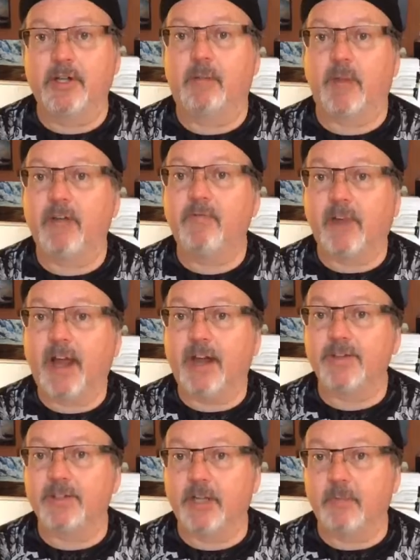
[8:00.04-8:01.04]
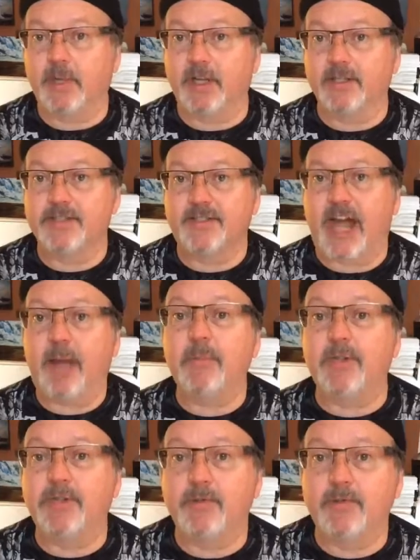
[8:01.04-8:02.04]
to tell my flash to give me a stop
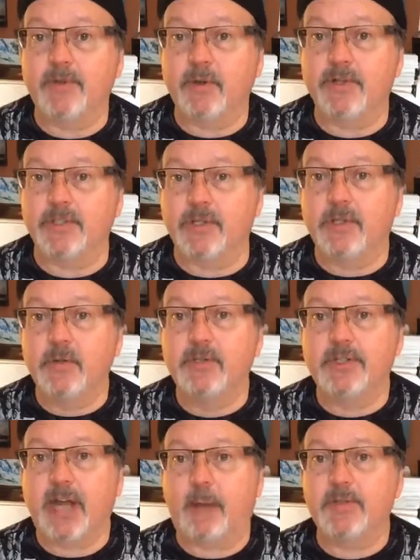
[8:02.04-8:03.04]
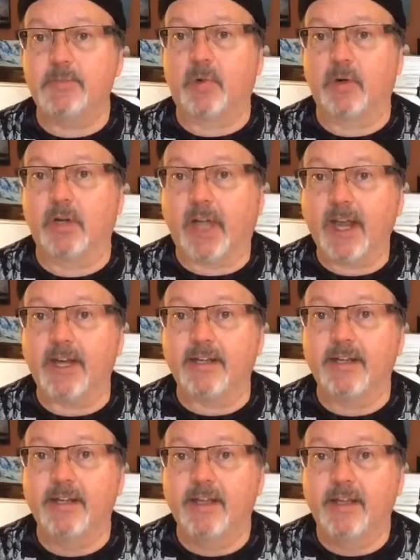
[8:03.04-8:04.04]
and 2/3 to 2 stops more
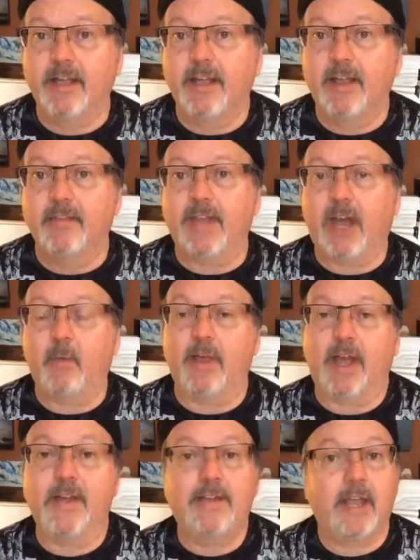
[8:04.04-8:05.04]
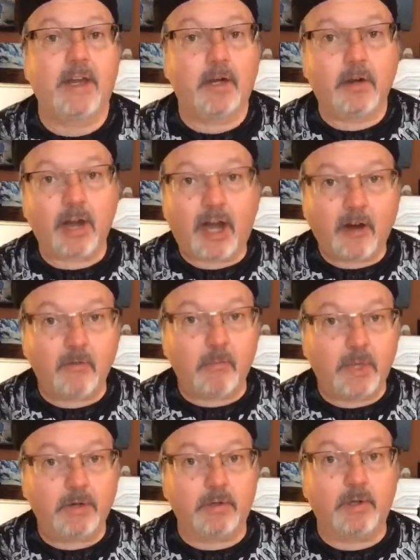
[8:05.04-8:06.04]
light. That way I take her out of
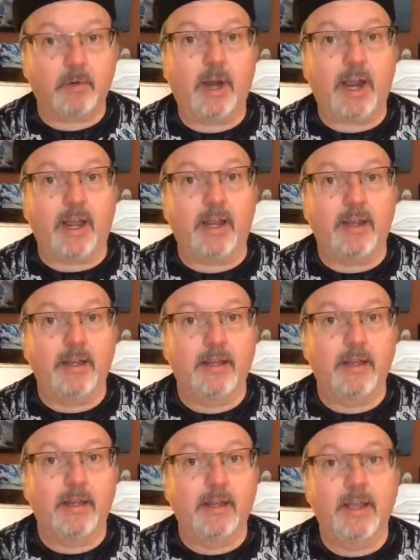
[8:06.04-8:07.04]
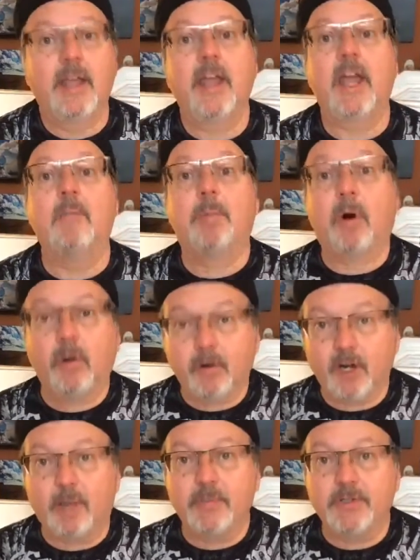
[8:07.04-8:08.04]
middle gray and pull
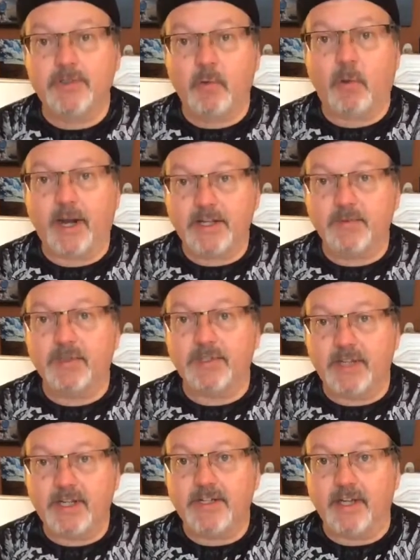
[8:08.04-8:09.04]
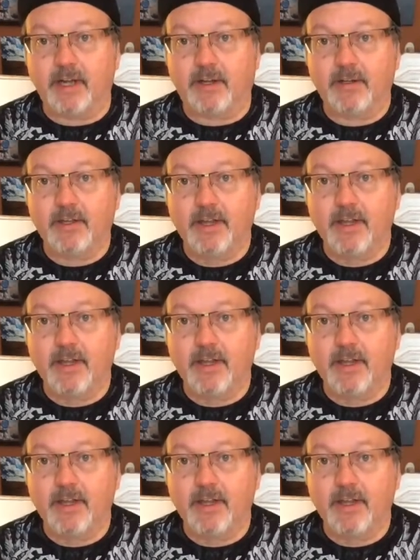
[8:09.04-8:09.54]
her up into whites with detail.